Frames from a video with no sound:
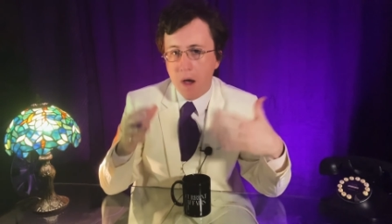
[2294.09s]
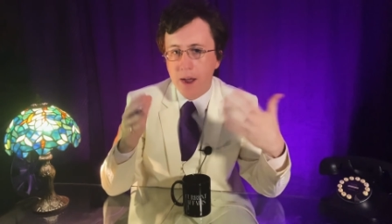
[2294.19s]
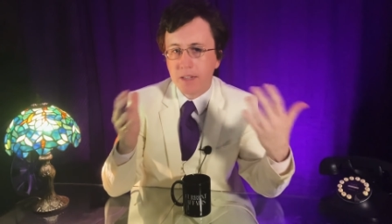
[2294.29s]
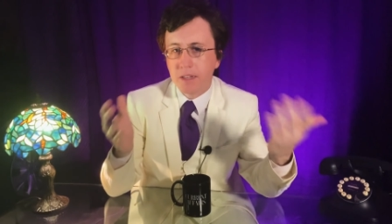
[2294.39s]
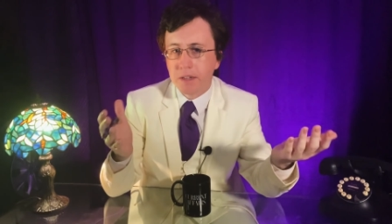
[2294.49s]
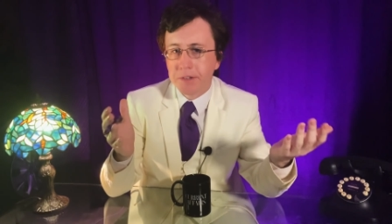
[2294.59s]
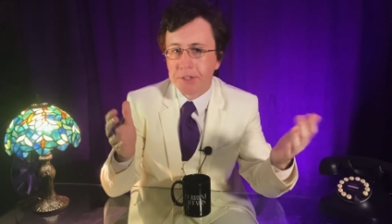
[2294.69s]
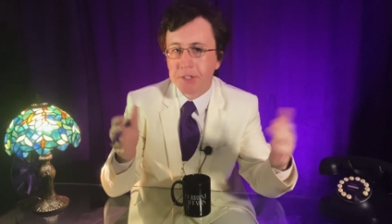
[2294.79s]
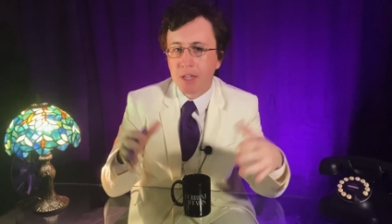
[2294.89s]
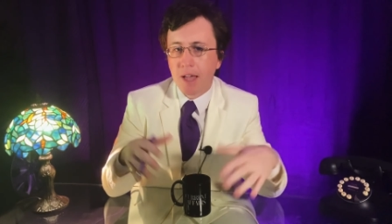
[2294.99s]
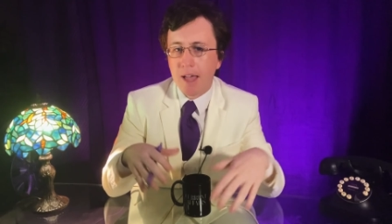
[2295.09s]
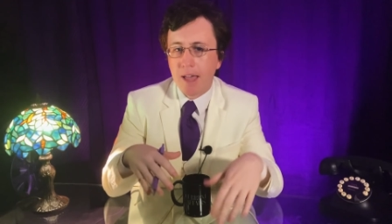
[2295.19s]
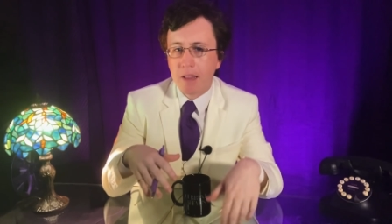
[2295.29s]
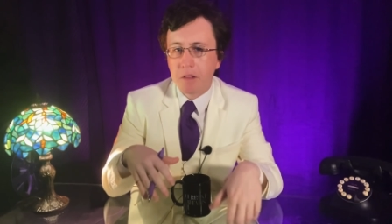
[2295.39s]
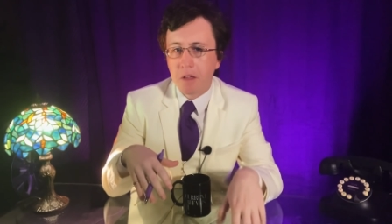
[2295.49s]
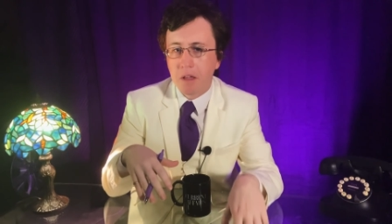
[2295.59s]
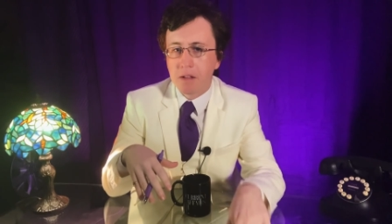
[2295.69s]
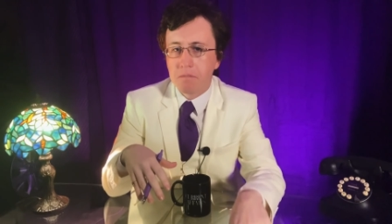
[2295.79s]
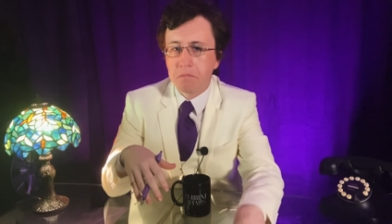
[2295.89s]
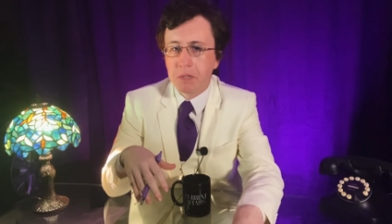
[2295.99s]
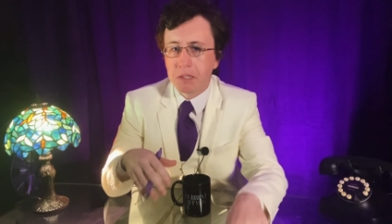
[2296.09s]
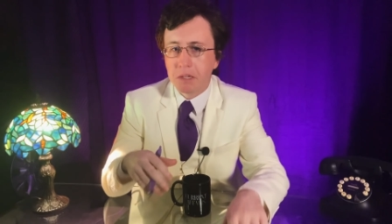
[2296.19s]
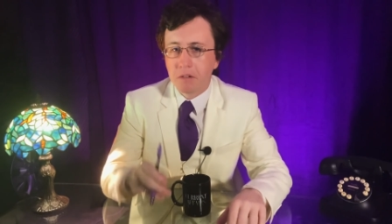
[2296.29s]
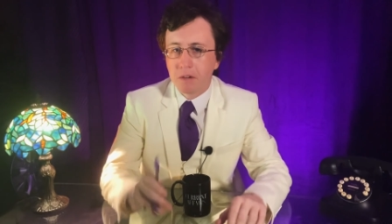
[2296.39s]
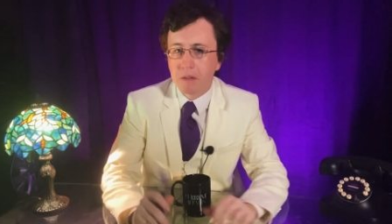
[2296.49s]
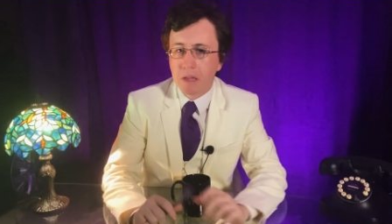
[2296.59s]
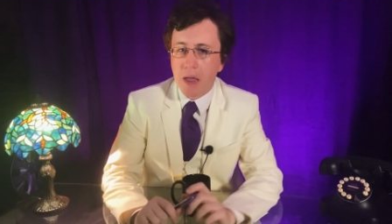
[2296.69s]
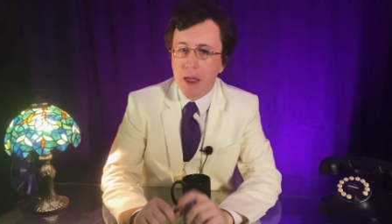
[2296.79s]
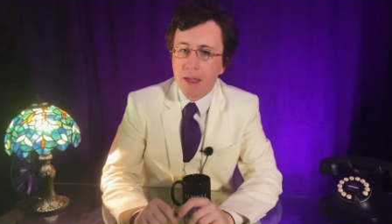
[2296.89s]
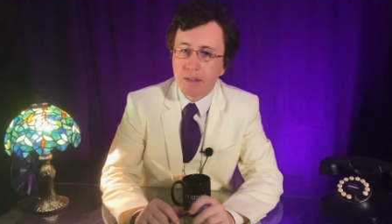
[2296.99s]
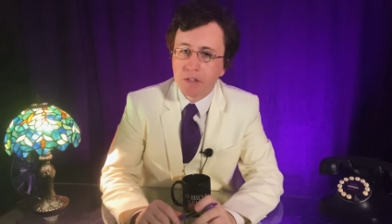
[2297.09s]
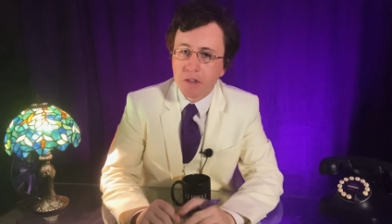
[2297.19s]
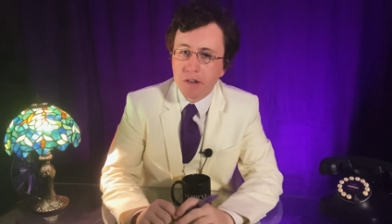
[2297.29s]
ideas and material gains.